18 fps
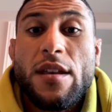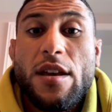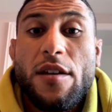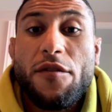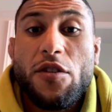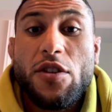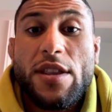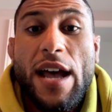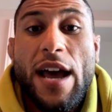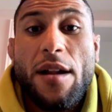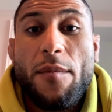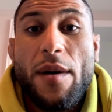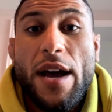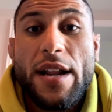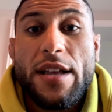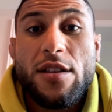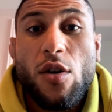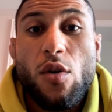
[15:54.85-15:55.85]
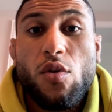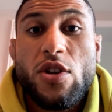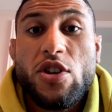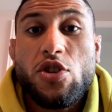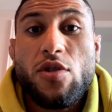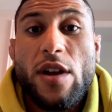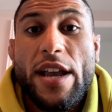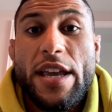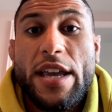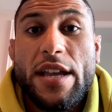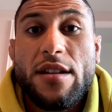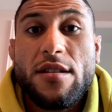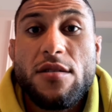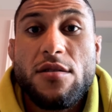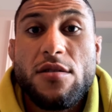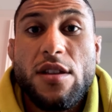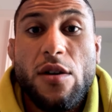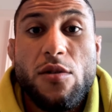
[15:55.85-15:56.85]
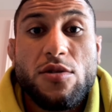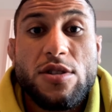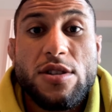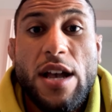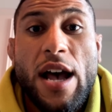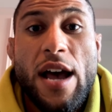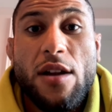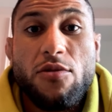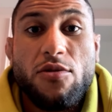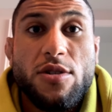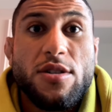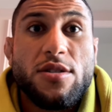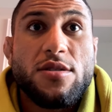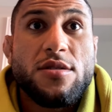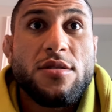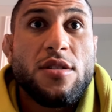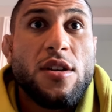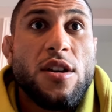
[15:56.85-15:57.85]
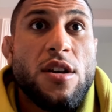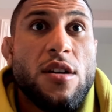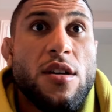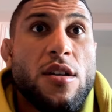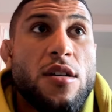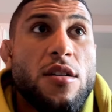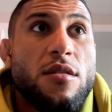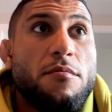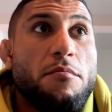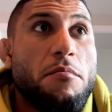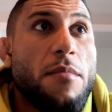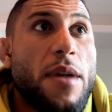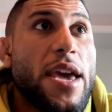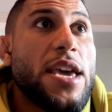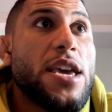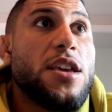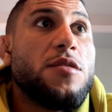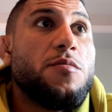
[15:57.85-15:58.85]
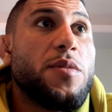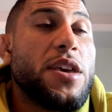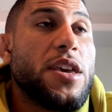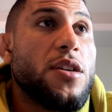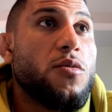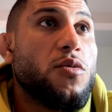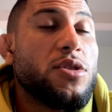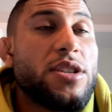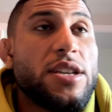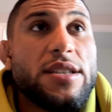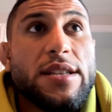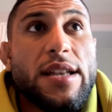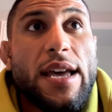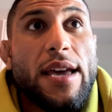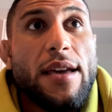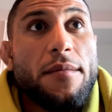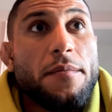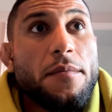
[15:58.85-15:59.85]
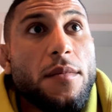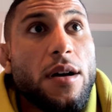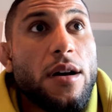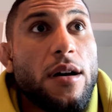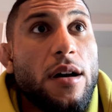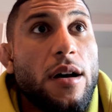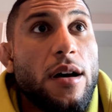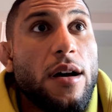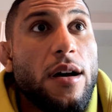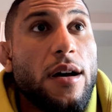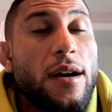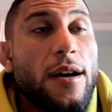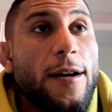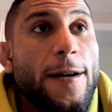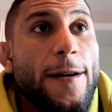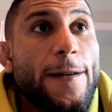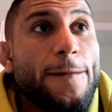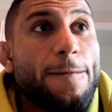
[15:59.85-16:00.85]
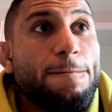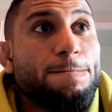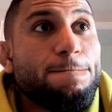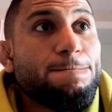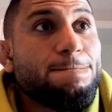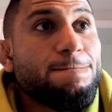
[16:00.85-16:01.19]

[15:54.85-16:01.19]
If you thought about it, the only striking that was saw was maybe what's his name? Um